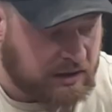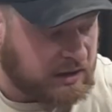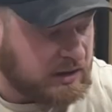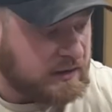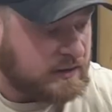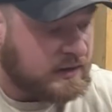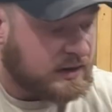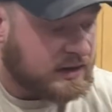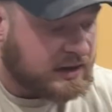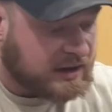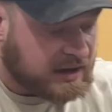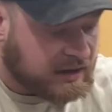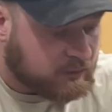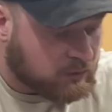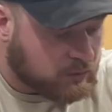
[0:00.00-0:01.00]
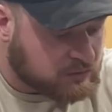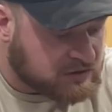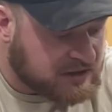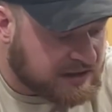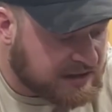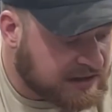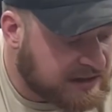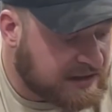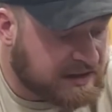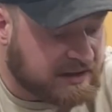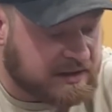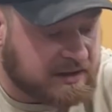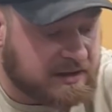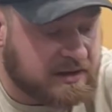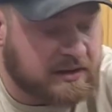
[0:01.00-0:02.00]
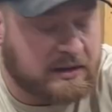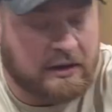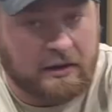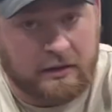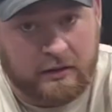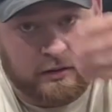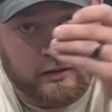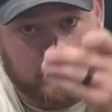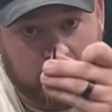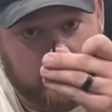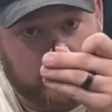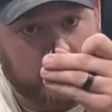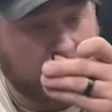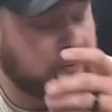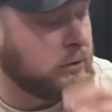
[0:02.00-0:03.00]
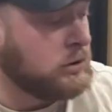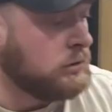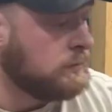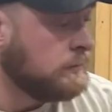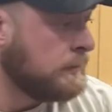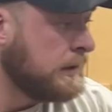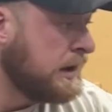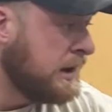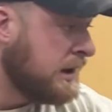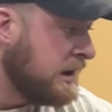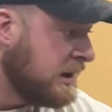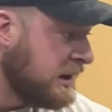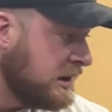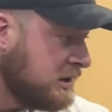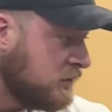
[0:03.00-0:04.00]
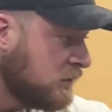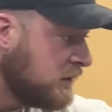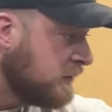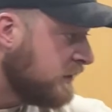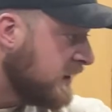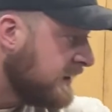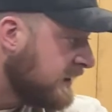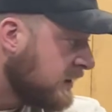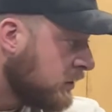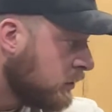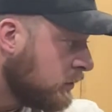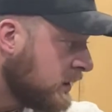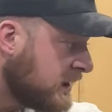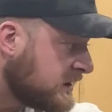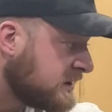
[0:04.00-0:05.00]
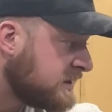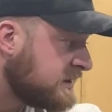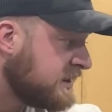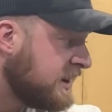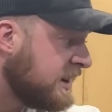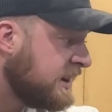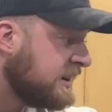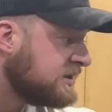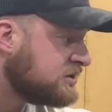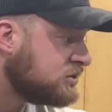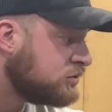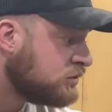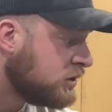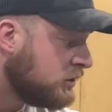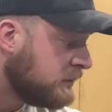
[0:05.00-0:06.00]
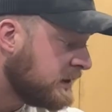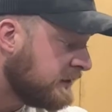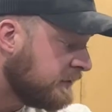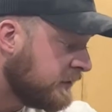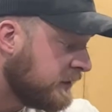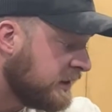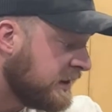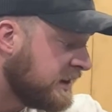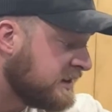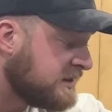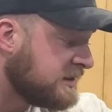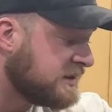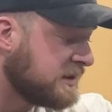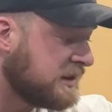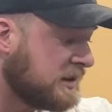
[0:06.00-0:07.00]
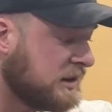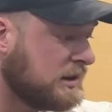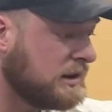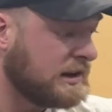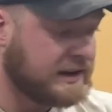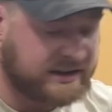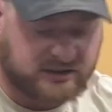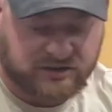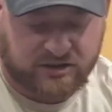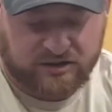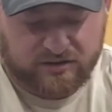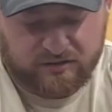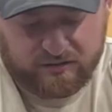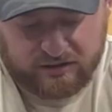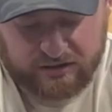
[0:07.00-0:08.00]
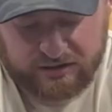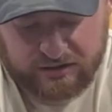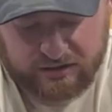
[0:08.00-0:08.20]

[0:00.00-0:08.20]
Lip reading: And then I will take my bolt, and you want to find the correct size drill bit for this. I actually do not